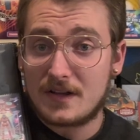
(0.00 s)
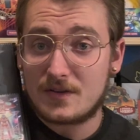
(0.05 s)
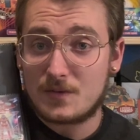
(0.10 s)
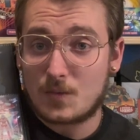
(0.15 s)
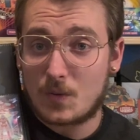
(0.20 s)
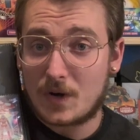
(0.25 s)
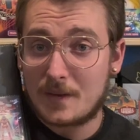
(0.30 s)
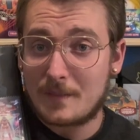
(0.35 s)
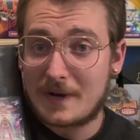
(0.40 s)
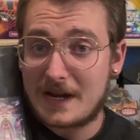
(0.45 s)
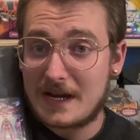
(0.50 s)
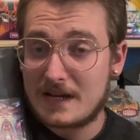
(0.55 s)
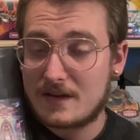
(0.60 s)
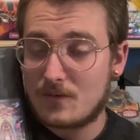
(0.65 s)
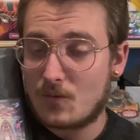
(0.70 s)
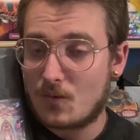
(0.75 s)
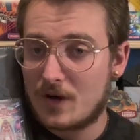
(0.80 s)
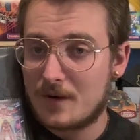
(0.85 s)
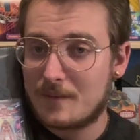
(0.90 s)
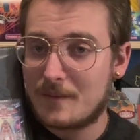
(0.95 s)
One of my
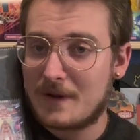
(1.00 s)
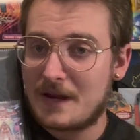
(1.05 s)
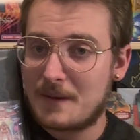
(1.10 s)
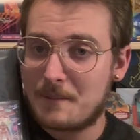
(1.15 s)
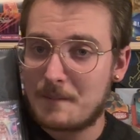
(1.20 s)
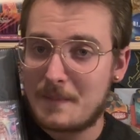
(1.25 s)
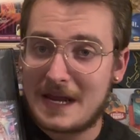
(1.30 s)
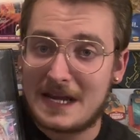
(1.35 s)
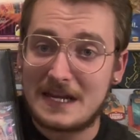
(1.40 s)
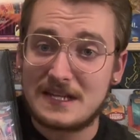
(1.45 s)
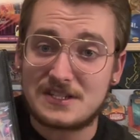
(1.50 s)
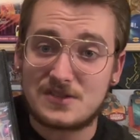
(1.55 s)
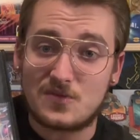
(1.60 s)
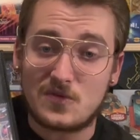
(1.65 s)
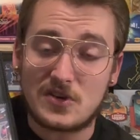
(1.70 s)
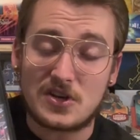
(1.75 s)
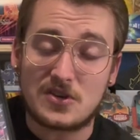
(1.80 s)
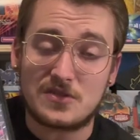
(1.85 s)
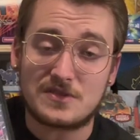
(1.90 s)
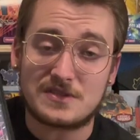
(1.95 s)
one of my many
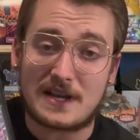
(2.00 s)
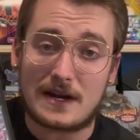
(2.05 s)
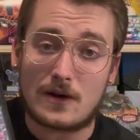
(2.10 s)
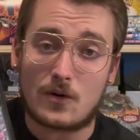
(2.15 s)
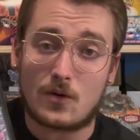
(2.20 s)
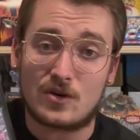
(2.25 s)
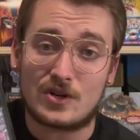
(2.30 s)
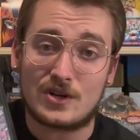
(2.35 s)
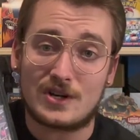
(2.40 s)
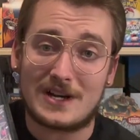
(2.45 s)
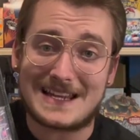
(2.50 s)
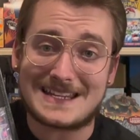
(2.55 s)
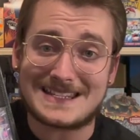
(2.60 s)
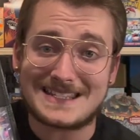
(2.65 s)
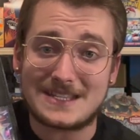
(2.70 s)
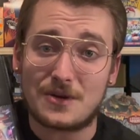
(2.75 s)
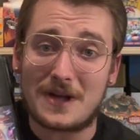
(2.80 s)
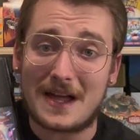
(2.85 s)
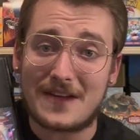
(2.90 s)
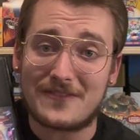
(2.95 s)
Suicunes I ordered. I
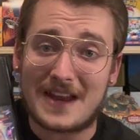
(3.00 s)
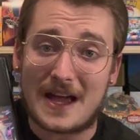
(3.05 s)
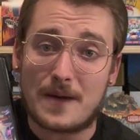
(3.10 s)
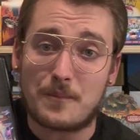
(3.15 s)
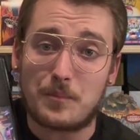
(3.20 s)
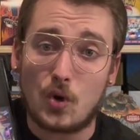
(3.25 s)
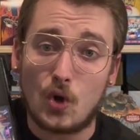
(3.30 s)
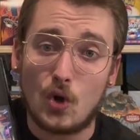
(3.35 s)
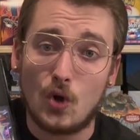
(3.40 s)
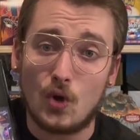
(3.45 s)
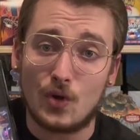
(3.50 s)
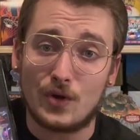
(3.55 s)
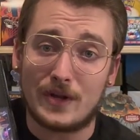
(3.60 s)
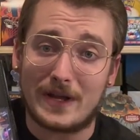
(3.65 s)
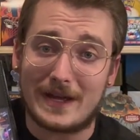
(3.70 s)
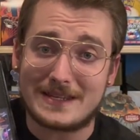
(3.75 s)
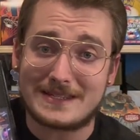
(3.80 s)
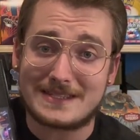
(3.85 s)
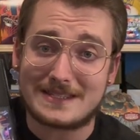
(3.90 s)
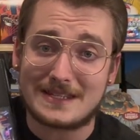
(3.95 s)
still have not pulled
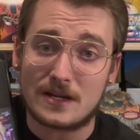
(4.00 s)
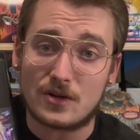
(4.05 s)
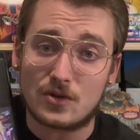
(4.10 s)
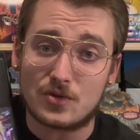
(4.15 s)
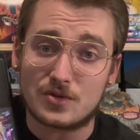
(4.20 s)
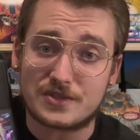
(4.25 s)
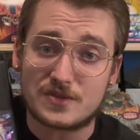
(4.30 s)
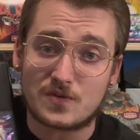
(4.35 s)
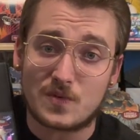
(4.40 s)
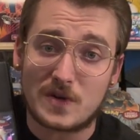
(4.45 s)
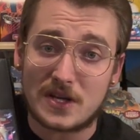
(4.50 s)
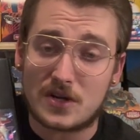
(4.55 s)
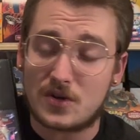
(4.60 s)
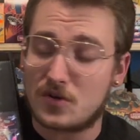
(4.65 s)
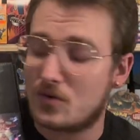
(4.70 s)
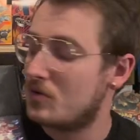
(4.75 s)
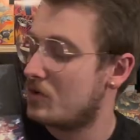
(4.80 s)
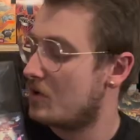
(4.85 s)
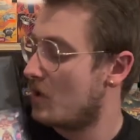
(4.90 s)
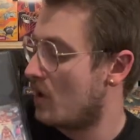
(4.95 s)
a single
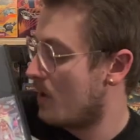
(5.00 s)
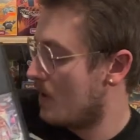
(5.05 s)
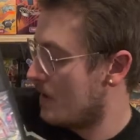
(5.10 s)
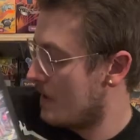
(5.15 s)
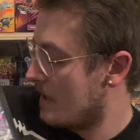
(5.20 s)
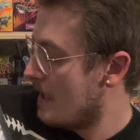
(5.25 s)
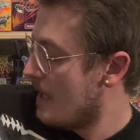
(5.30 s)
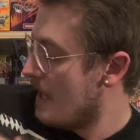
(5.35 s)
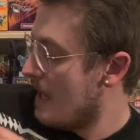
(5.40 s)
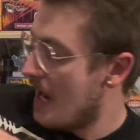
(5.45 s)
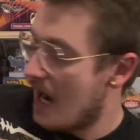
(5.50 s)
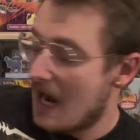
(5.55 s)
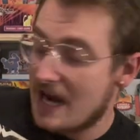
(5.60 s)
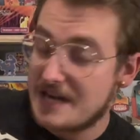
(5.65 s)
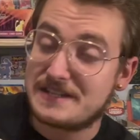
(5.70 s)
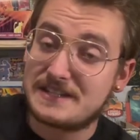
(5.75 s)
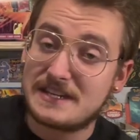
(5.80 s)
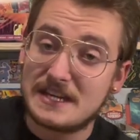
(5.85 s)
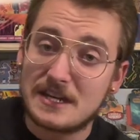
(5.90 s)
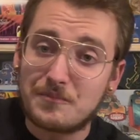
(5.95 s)
Suicune card. I
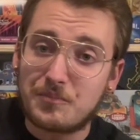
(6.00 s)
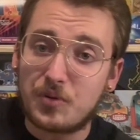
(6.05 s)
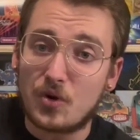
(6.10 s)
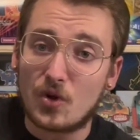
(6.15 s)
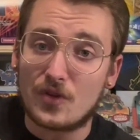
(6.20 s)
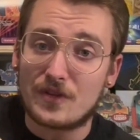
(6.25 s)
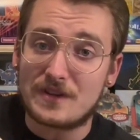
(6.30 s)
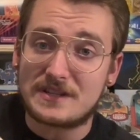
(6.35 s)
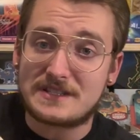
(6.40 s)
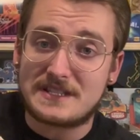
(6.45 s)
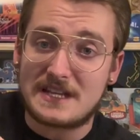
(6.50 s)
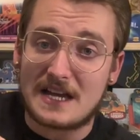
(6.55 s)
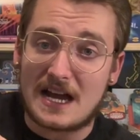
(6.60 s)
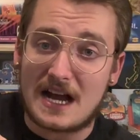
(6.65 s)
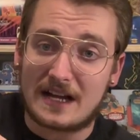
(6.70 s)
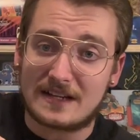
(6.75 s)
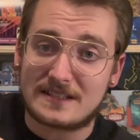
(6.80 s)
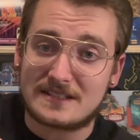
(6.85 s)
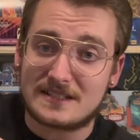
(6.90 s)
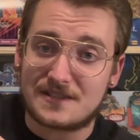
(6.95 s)
did pull this
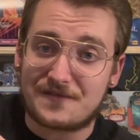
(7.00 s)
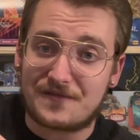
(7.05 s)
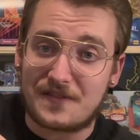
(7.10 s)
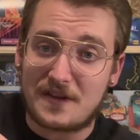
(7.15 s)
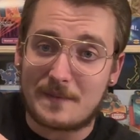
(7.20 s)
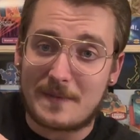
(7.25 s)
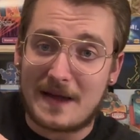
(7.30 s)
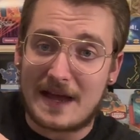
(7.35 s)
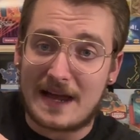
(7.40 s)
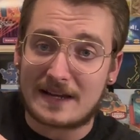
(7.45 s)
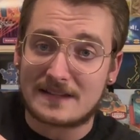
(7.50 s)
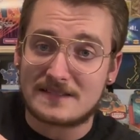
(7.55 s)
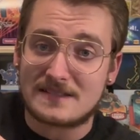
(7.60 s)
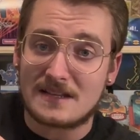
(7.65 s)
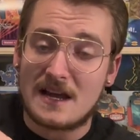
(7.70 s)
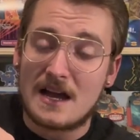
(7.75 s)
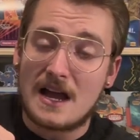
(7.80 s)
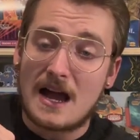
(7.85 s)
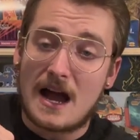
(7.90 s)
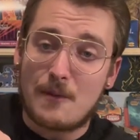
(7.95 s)
Deoxys V
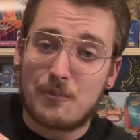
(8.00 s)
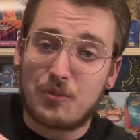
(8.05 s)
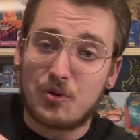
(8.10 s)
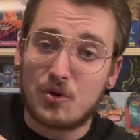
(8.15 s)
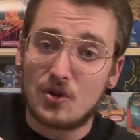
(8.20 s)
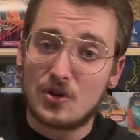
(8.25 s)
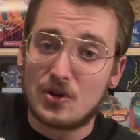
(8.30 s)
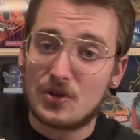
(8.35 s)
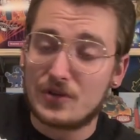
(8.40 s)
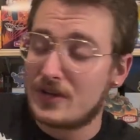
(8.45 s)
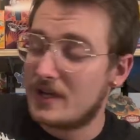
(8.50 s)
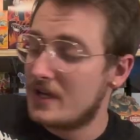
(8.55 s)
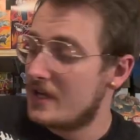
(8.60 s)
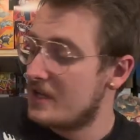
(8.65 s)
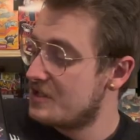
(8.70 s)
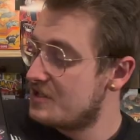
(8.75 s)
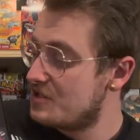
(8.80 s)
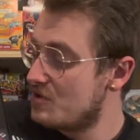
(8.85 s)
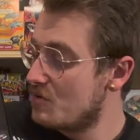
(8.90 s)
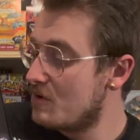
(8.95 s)
max. I pulled
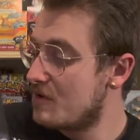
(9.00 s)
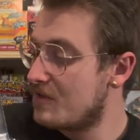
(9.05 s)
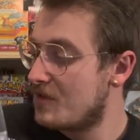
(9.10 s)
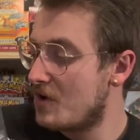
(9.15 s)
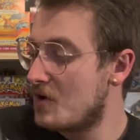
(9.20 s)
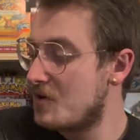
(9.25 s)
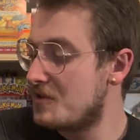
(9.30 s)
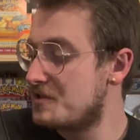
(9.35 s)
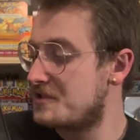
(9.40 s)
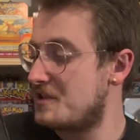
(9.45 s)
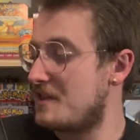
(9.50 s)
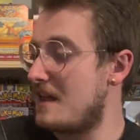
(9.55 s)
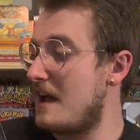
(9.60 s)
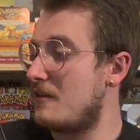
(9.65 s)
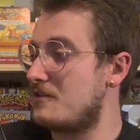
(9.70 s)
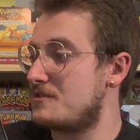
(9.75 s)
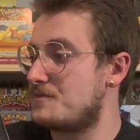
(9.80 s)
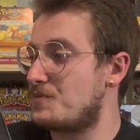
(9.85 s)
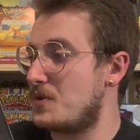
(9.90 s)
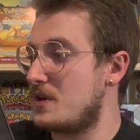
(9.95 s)
two of those, so
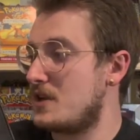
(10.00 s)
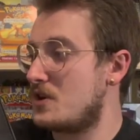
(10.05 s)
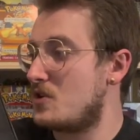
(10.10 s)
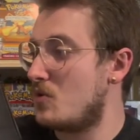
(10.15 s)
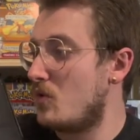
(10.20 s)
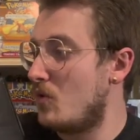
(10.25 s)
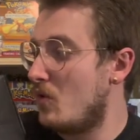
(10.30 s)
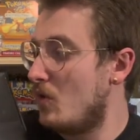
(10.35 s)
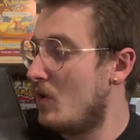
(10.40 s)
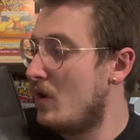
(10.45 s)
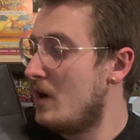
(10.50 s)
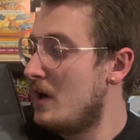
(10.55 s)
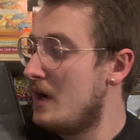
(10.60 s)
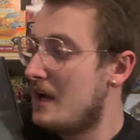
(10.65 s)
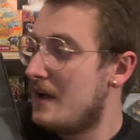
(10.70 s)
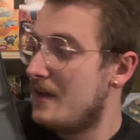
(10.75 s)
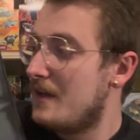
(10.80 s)
that was pretty cool.